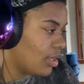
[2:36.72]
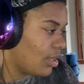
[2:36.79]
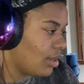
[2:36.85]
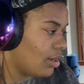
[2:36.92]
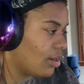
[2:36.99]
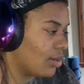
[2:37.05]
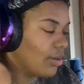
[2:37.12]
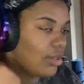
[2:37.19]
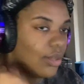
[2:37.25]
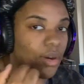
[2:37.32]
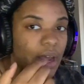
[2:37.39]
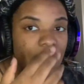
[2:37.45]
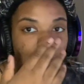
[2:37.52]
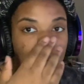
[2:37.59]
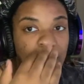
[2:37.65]
Oh,
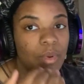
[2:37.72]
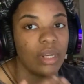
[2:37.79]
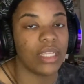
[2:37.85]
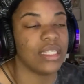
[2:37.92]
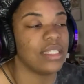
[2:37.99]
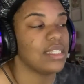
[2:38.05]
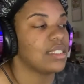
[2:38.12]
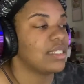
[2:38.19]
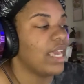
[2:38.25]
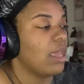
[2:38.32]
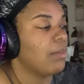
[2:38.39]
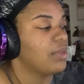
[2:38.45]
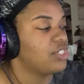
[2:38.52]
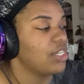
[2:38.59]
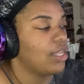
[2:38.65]
Lord, I really want to get this
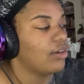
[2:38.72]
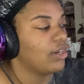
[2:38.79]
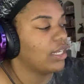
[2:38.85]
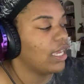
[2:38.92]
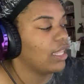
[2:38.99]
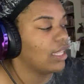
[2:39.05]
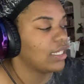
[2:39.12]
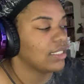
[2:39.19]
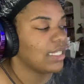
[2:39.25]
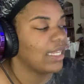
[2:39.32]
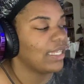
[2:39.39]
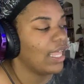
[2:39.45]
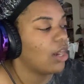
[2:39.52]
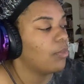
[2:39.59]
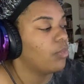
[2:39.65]
gaming channel together because,
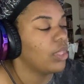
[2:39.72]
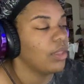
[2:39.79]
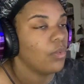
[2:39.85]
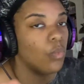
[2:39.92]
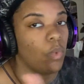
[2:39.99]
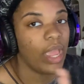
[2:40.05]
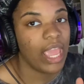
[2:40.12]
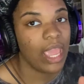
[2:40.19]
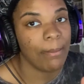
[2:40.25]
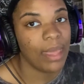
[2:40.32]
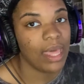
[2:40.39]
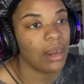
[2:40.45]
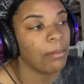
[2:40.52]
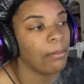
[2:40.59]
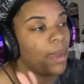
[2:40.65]
like, that'll be way
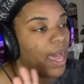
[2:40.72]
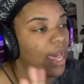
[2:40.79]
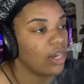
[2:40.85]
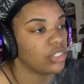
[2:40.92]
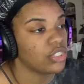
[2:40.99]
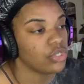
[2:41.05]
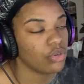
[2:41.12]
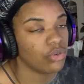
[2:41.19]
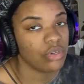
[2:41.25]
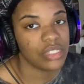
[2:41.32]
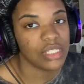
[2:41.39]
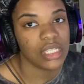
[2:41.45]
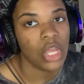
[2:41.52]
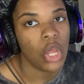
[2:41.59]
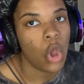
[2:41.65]
better.
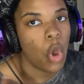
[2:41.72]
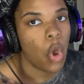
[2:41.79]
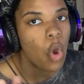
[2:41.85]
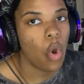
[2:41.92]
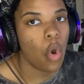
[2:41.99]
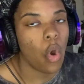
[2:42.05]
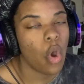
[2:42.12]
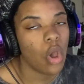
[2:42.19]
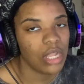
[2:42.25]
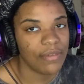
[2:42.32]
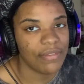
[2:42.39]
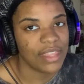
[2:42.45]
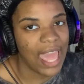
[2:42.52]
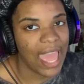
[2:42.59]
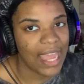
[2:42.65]
Monitors, all
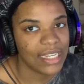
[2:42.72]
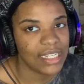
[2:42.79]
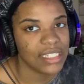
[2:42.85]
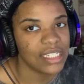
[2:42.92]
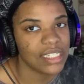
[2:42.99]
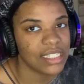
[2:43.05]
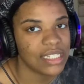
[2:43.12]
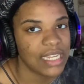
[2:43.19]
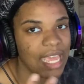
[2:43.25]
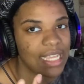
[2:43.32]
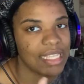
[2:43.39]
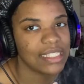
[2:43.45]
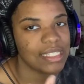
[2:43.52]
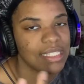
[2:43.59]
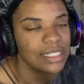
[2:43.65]
of that. It just
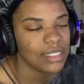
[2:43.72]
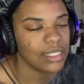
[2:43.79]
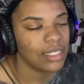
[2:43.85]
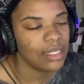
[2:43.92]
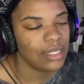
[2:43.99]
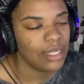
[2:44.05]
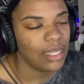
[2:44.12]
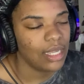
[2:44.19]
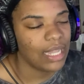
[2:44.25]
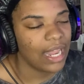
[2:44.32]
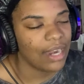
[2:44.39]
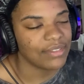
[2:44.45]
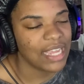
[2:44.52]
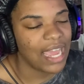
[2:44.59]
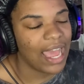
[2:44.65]
takes a lot
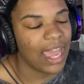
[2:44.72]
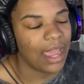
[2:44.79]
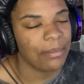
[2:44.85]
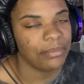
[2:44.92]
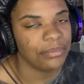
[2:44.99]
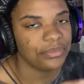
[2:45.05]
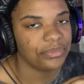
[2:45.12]
of time.